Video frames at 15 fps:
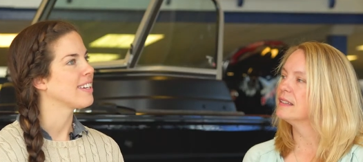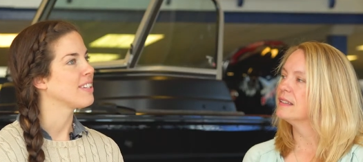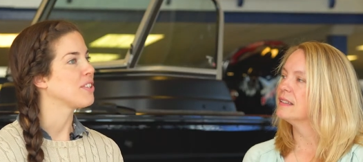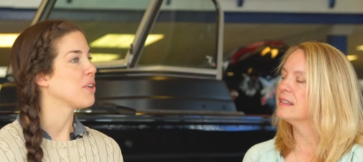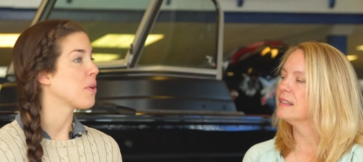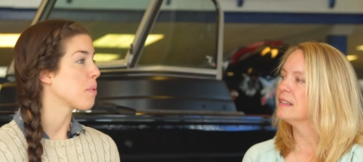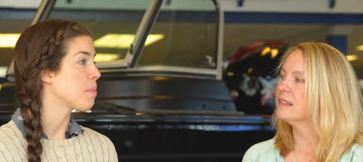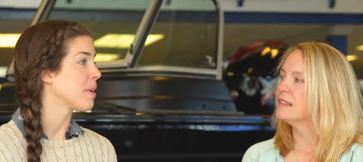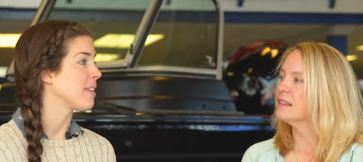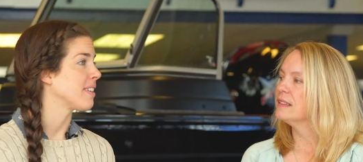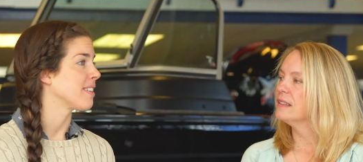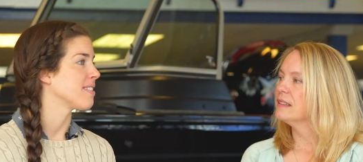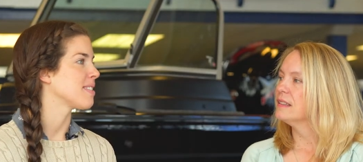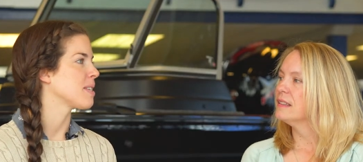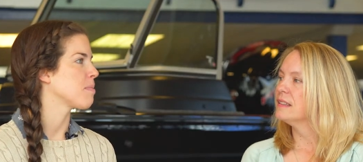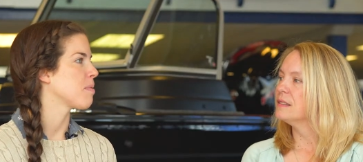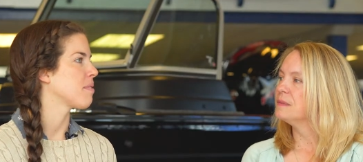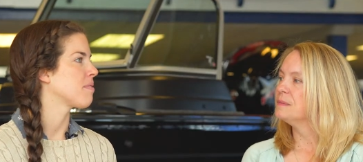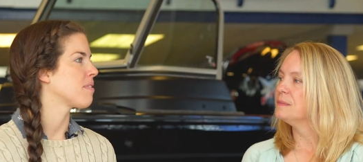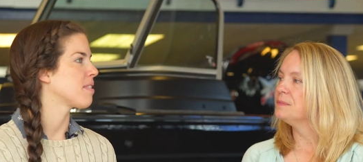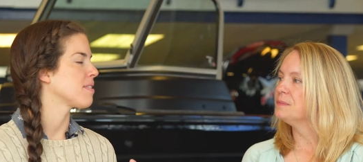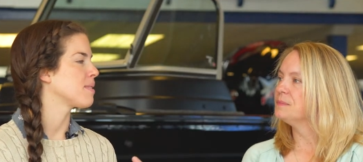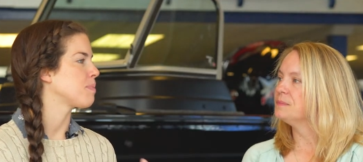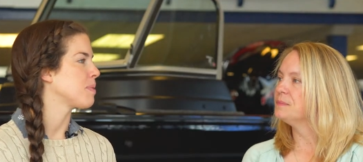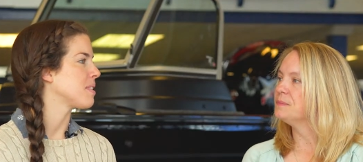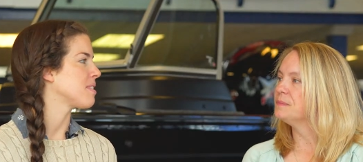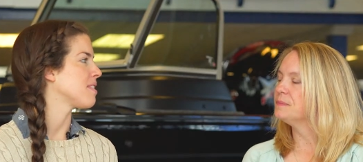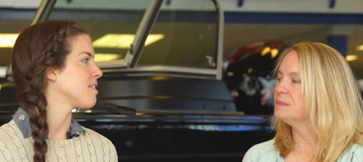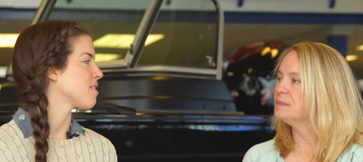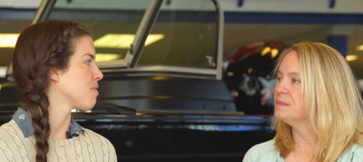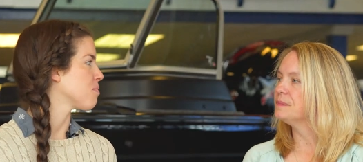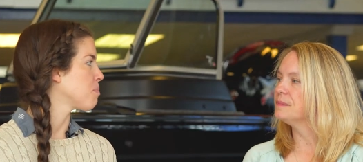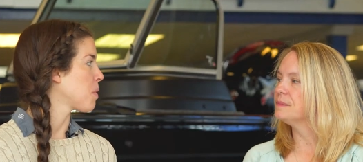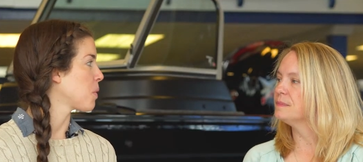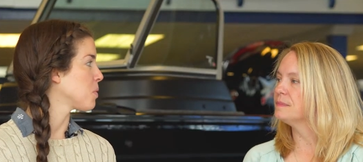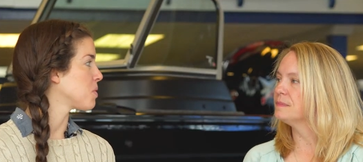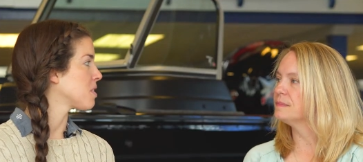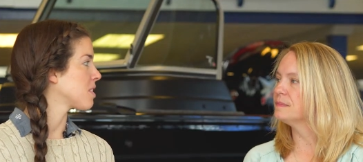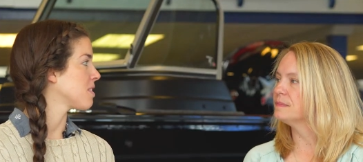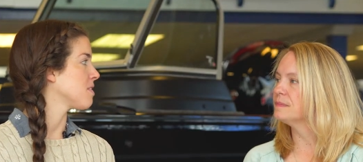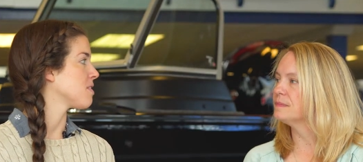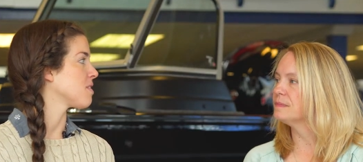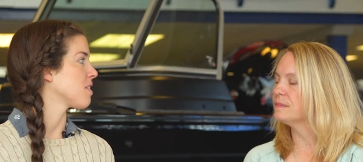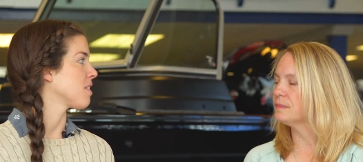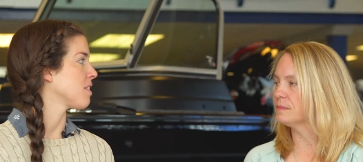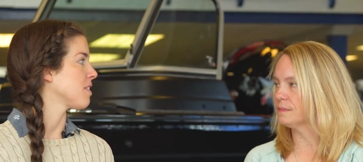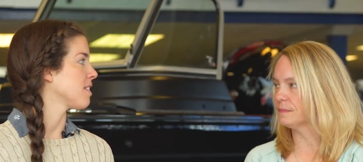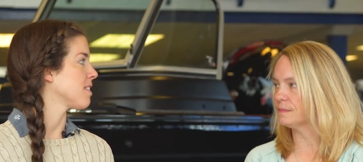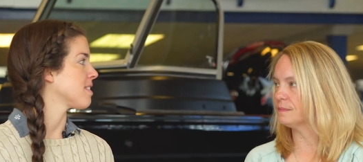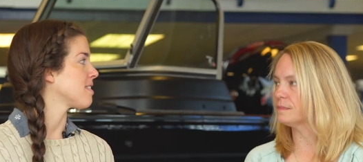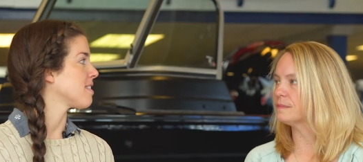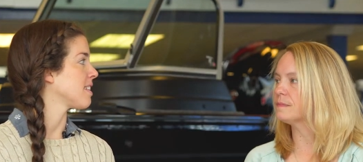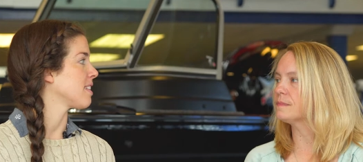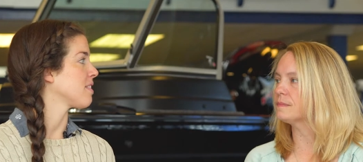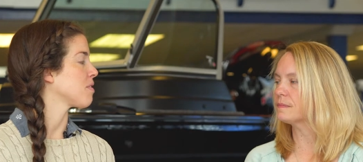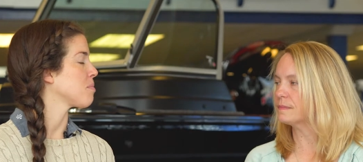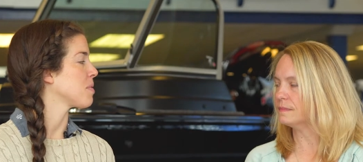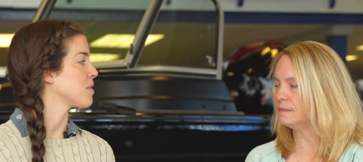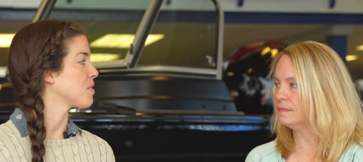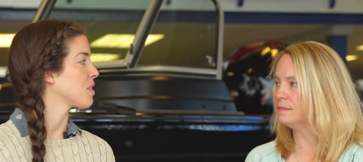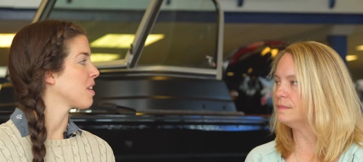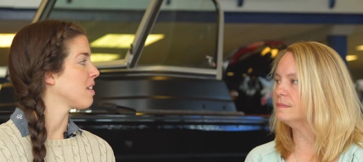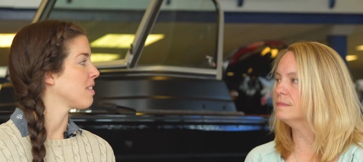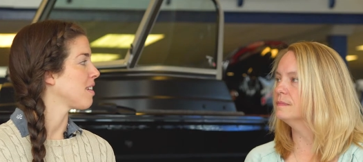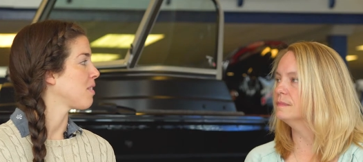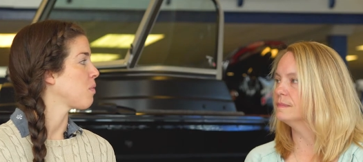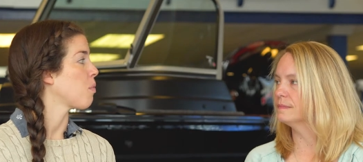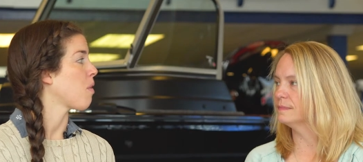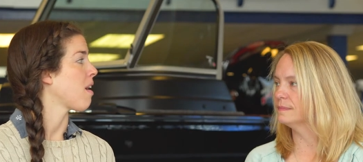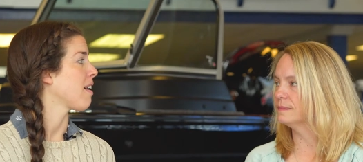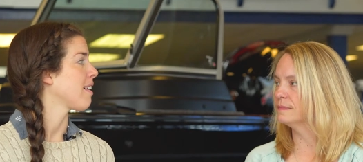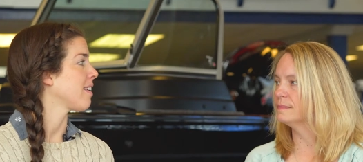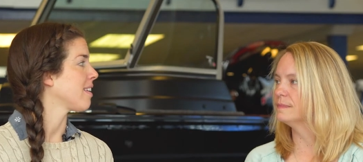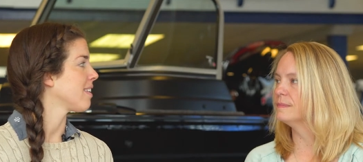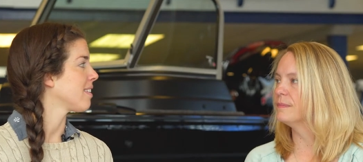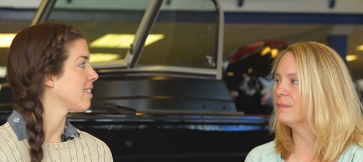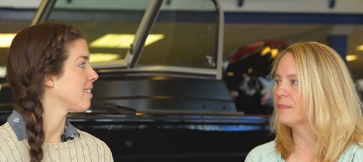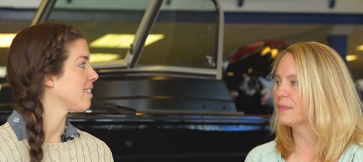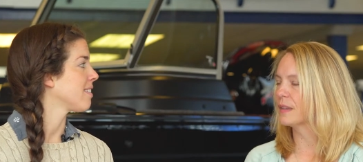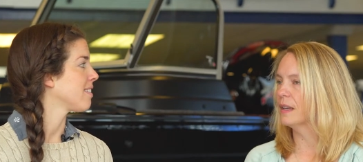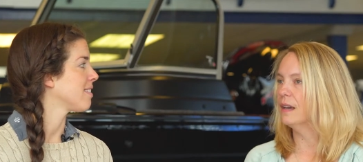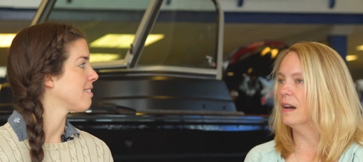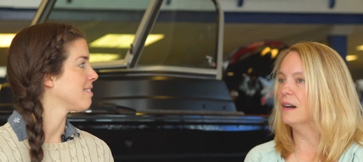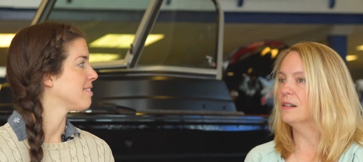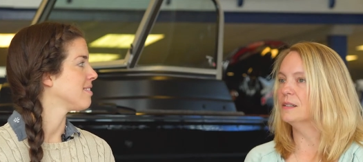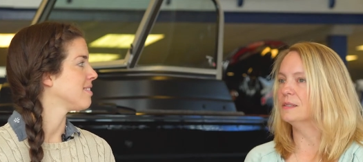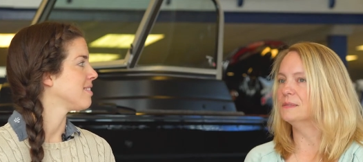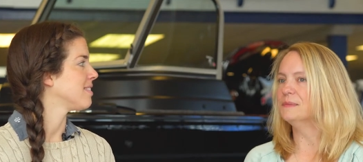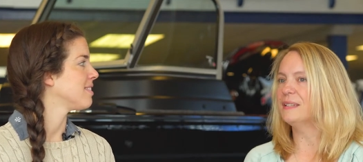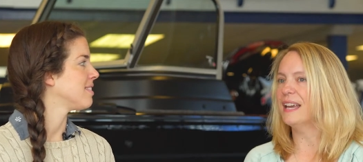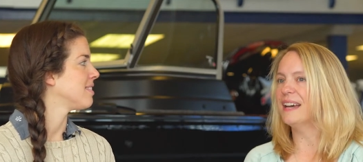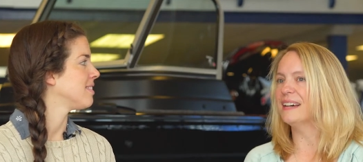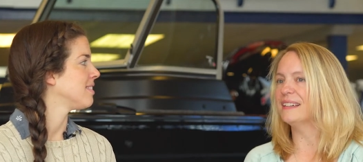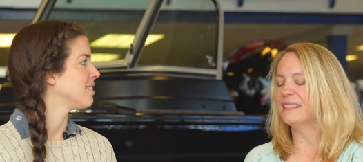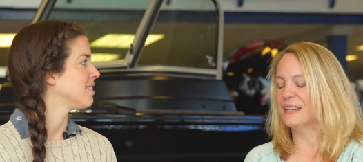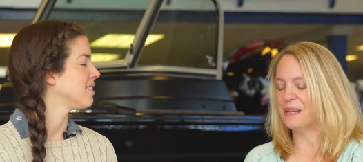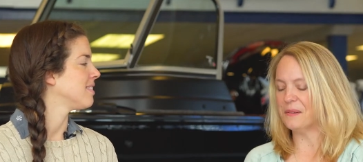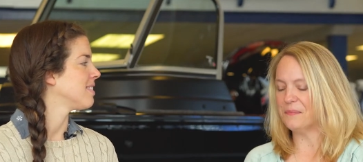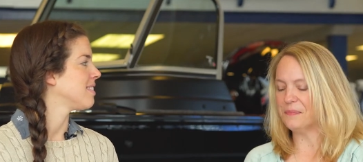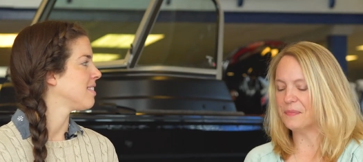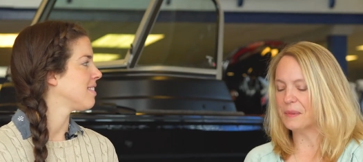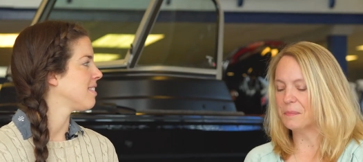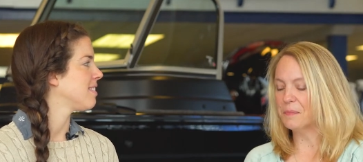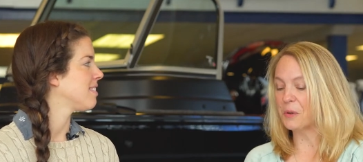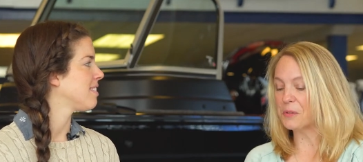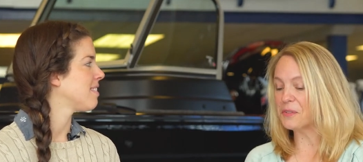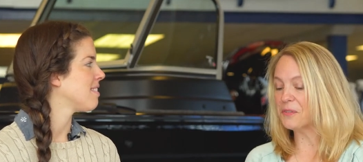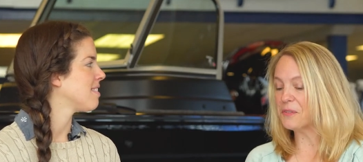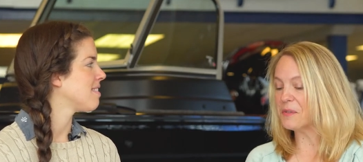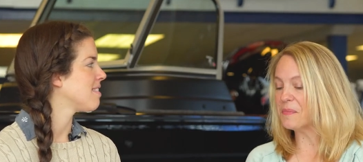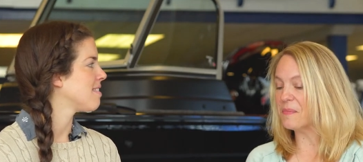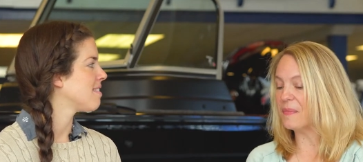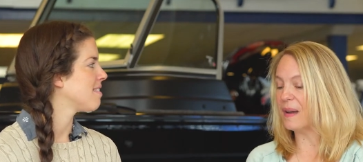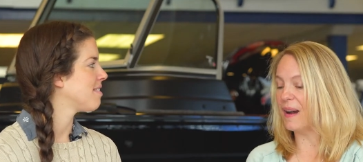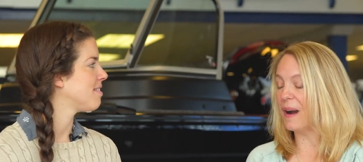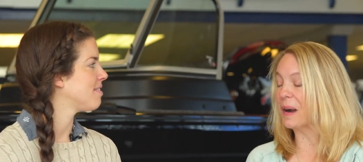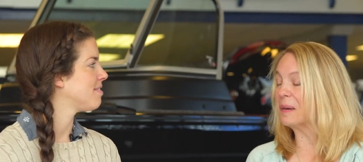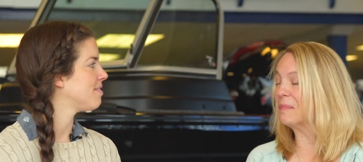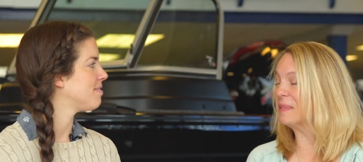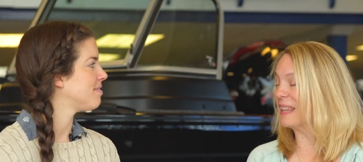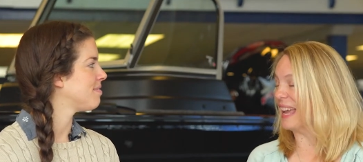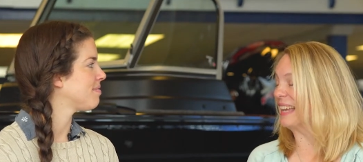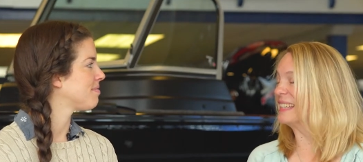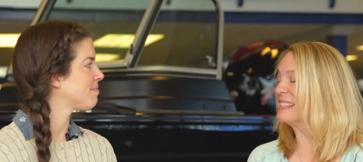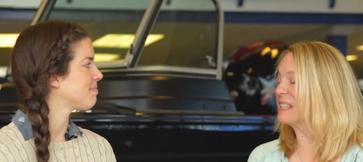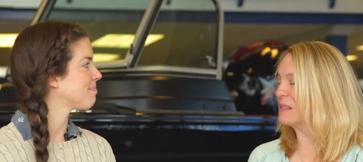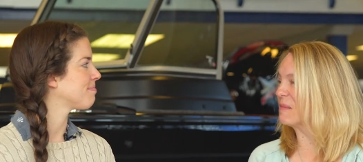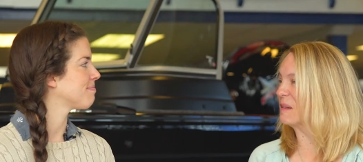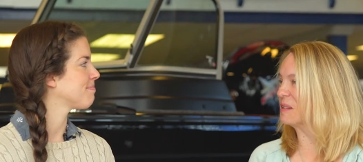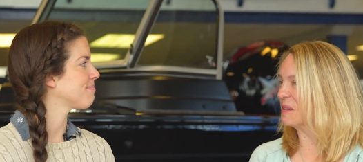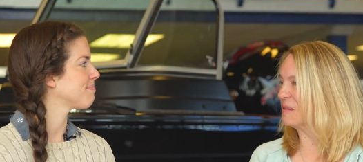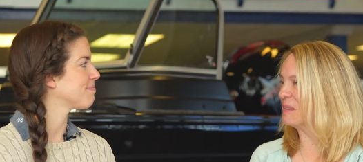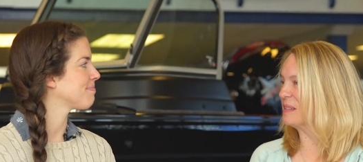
Speaker 1: in your opinion, some of the species of most concern in the state of Michigan, and why?
Speaker 2: Oh, yeah. Most of them are plants, especially